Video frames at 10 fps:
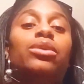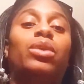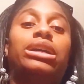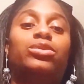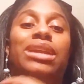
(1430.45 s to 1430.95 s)
it
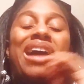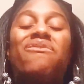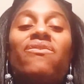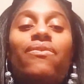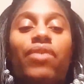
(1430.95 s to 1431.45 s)
was when
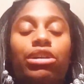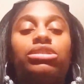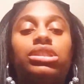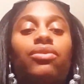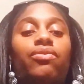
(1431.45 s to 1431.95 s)
I
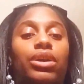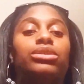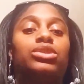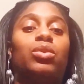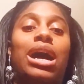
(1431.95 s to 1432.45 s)

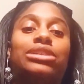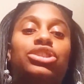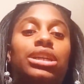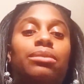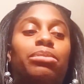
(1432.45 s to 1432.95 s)
first
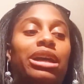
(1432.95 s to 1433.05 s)
watched it.